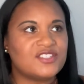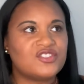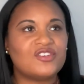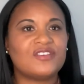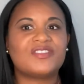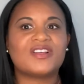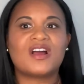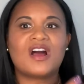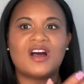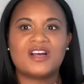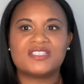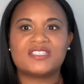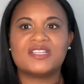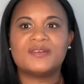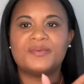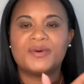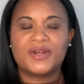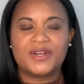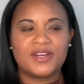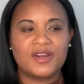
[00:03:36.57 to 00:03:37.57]
You have to constantly
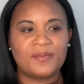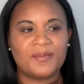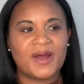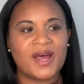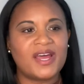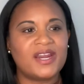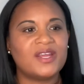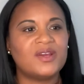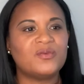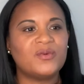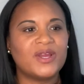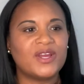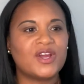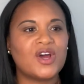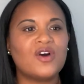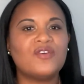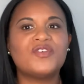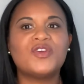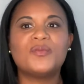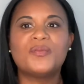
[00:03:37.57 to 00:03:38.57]
put it in your body.
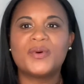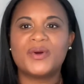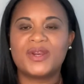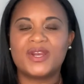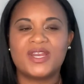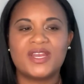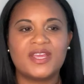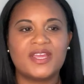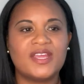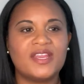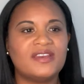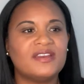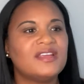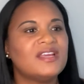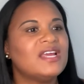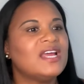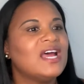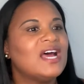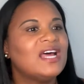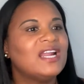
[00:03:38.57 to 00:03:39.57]
Wegovy, you put it in
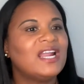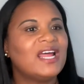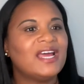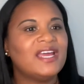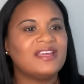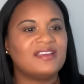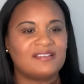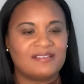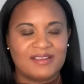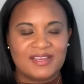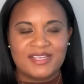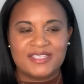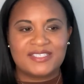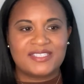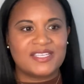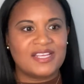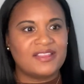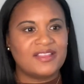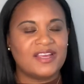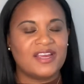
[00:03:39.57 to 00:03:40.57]
like it's
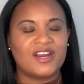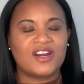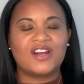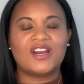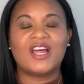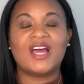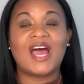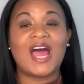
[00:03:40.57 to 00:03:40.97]
in there.